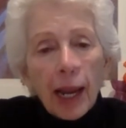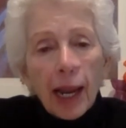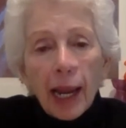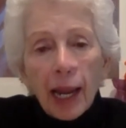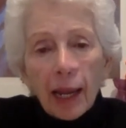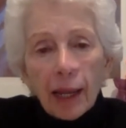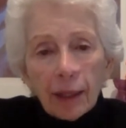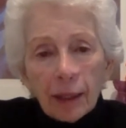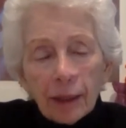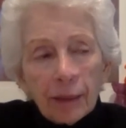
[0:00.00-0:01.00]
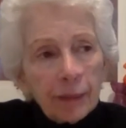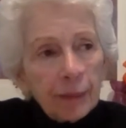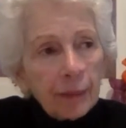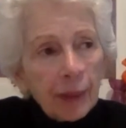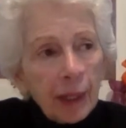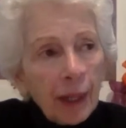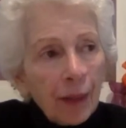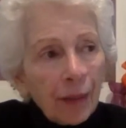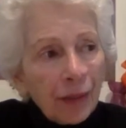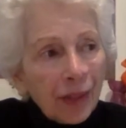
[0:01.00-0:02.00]
And,
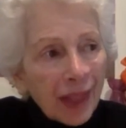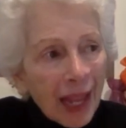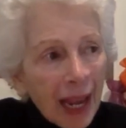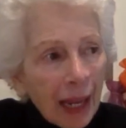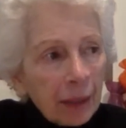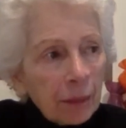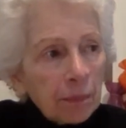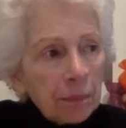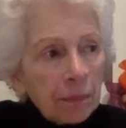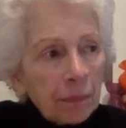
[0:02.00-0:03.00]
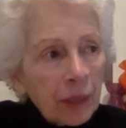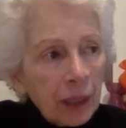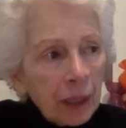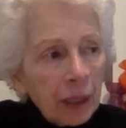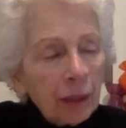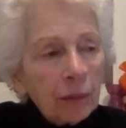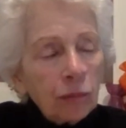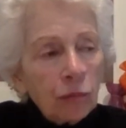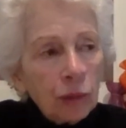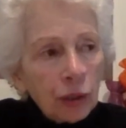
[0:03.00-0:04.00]
that uh,
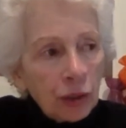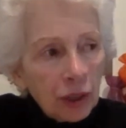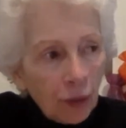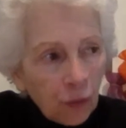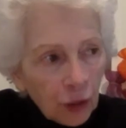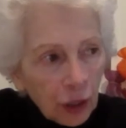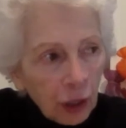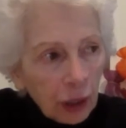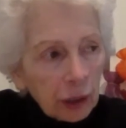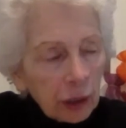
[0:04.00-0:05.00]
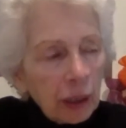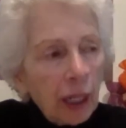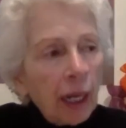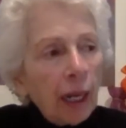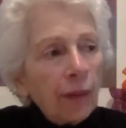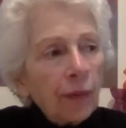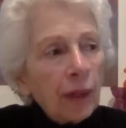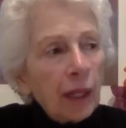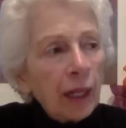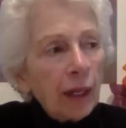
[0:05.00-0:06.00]
was difficult. And
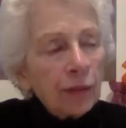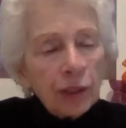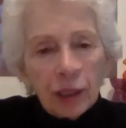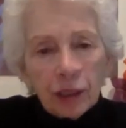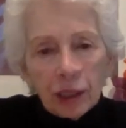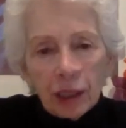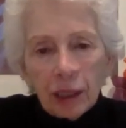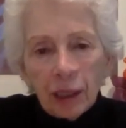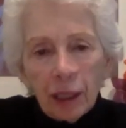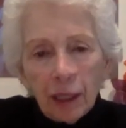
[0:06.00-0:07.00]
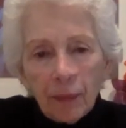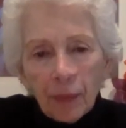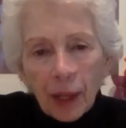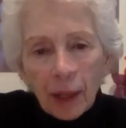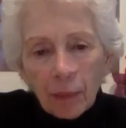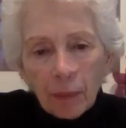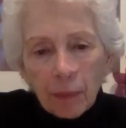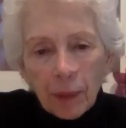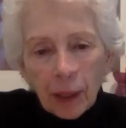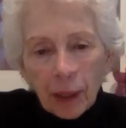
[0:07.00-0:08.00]
the FCC
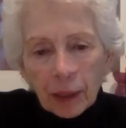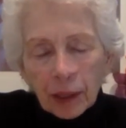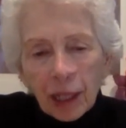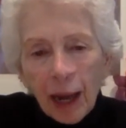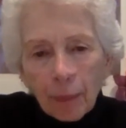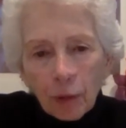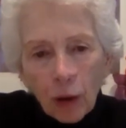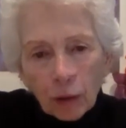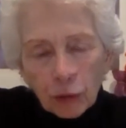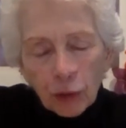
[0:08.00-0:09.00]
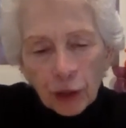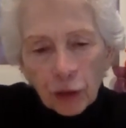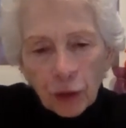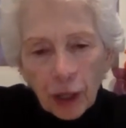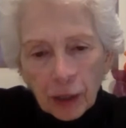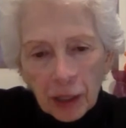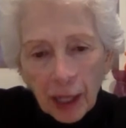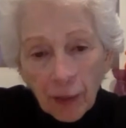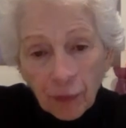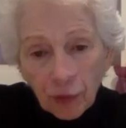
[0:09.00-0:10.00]
uh, stopped all treasure hunts
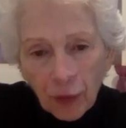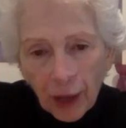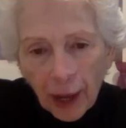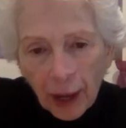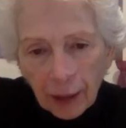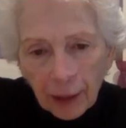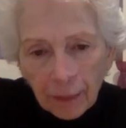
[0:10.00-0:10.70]
after that.